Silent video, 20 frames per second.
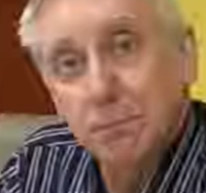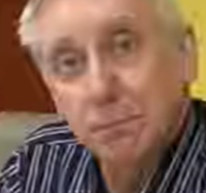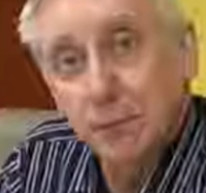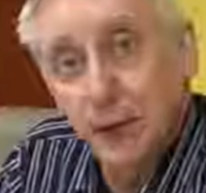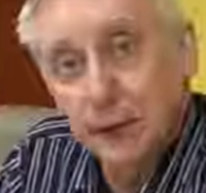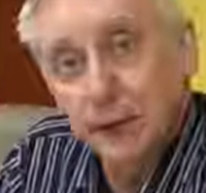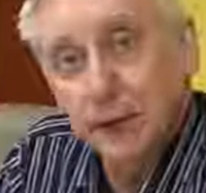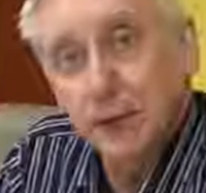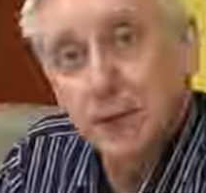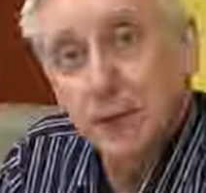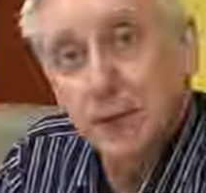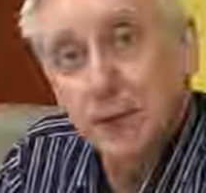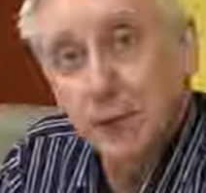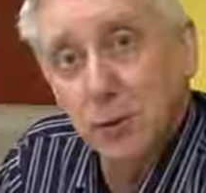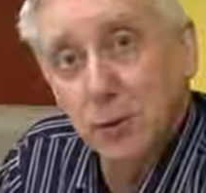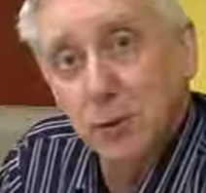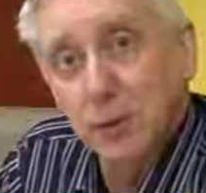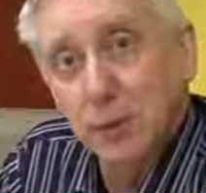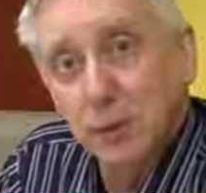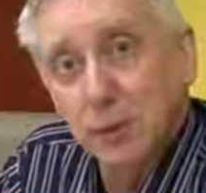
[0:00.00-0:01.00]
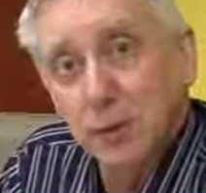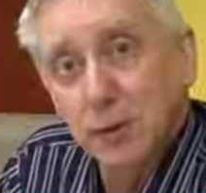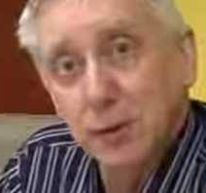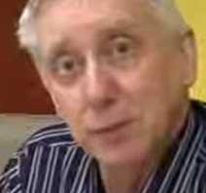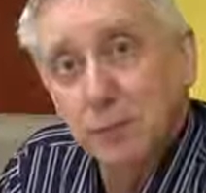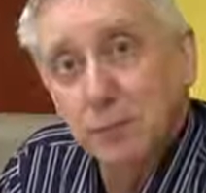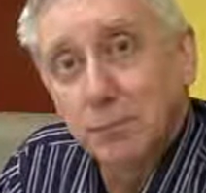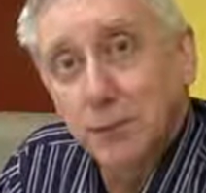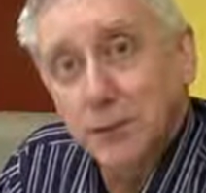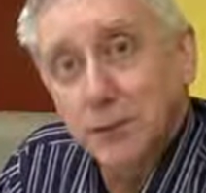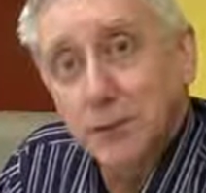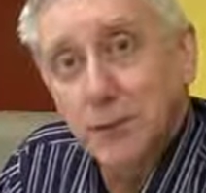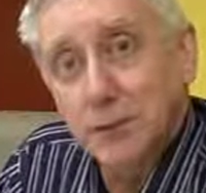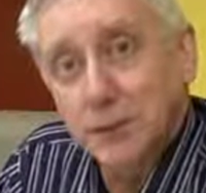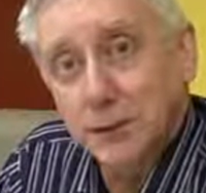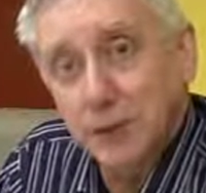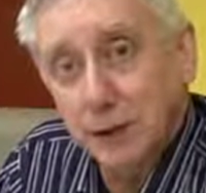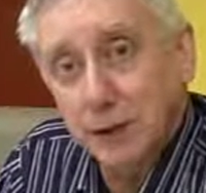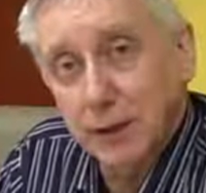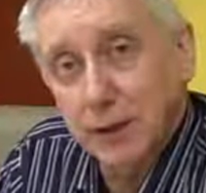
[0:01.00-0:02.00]
Make your
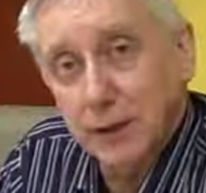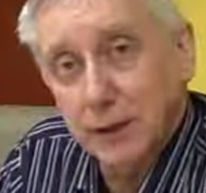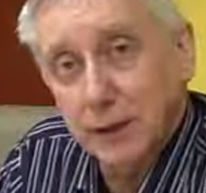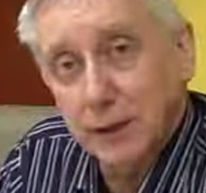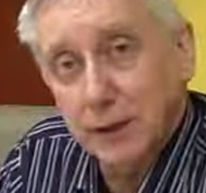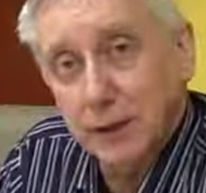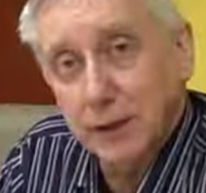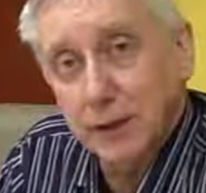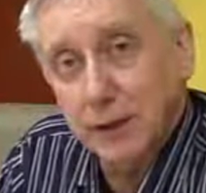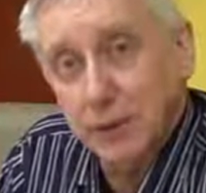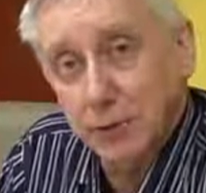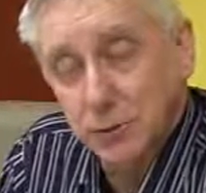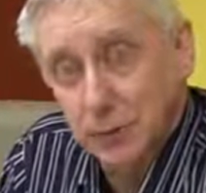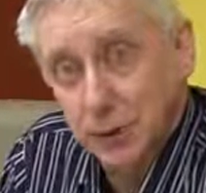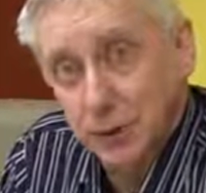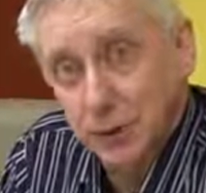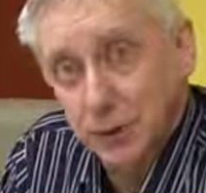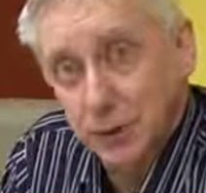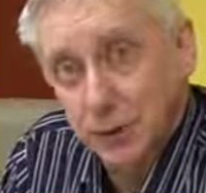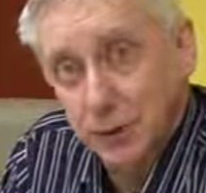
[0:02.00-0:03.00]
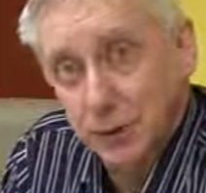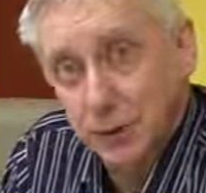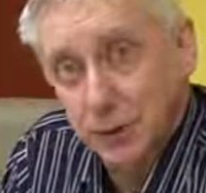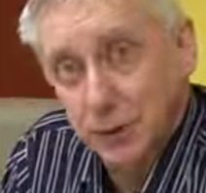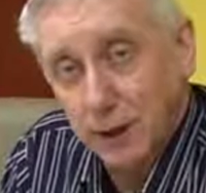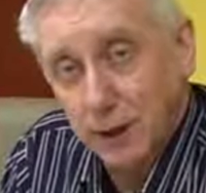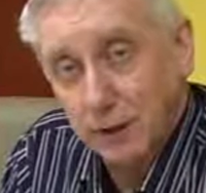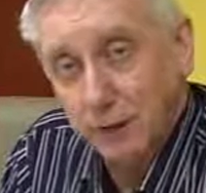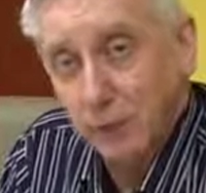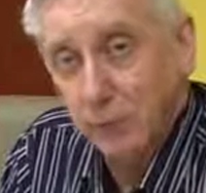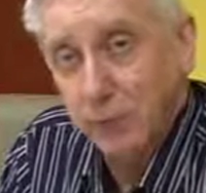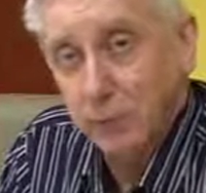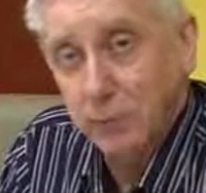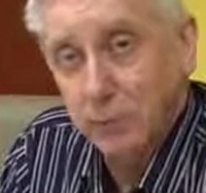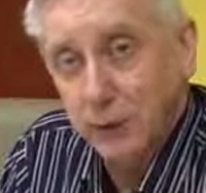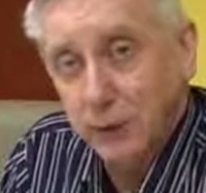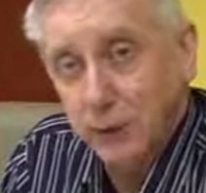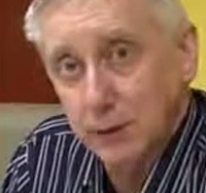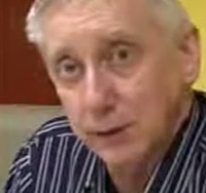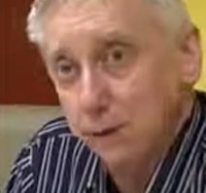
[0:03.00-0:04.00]
business case interesting. I don't
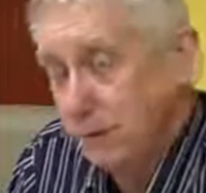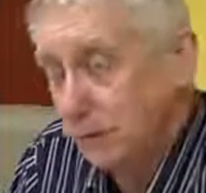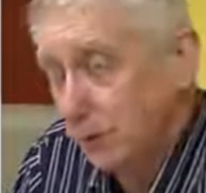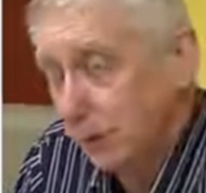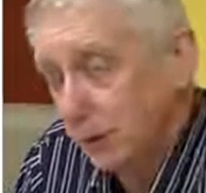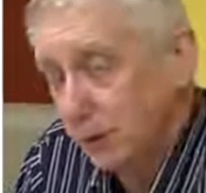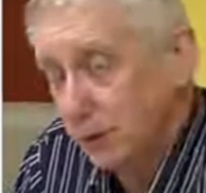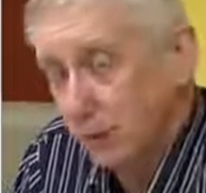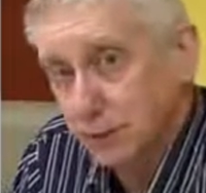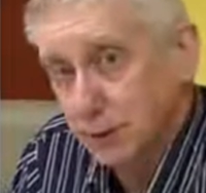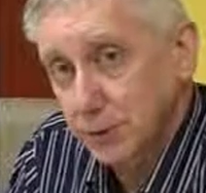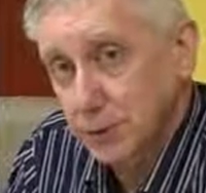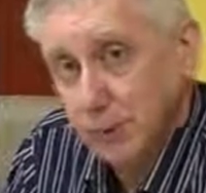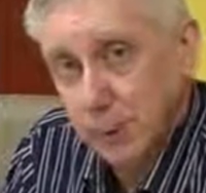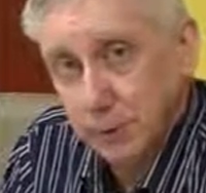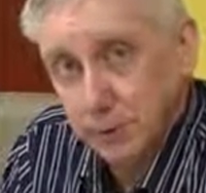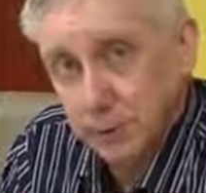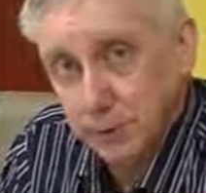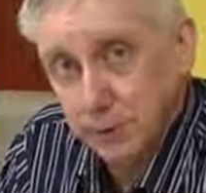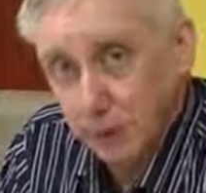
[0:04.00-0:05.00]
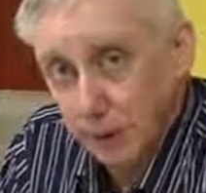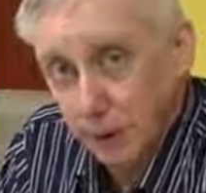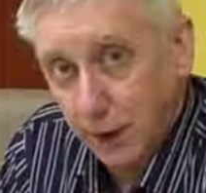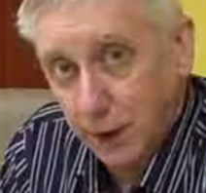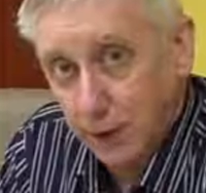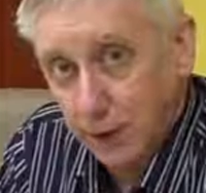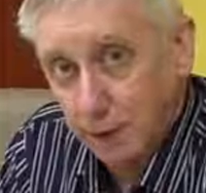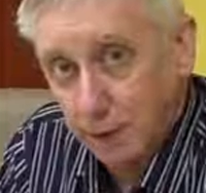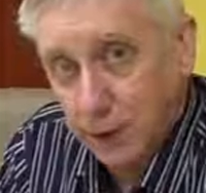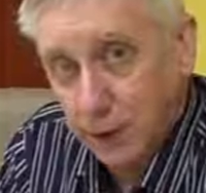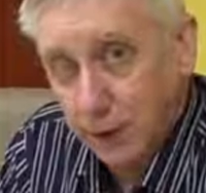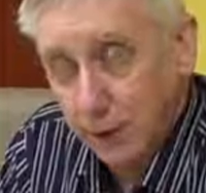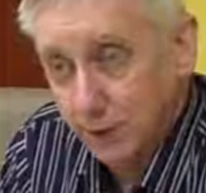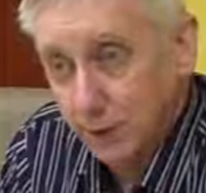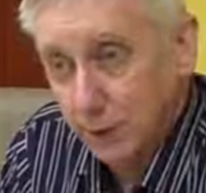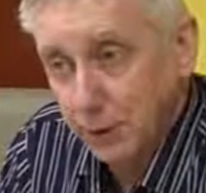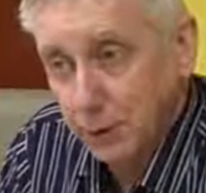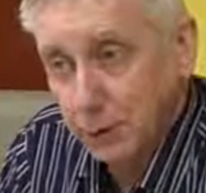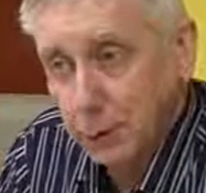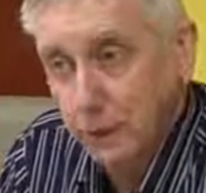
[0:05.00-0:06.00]
mean put it on scented violet
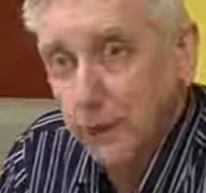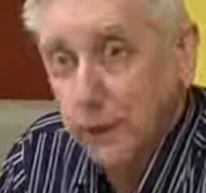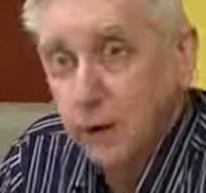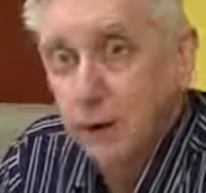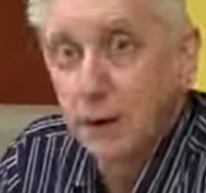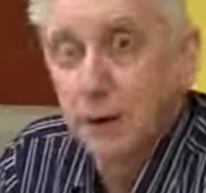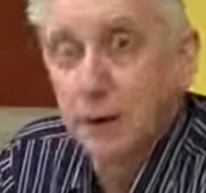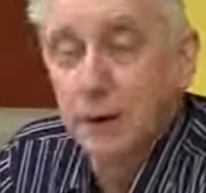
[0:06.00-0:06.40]
paper.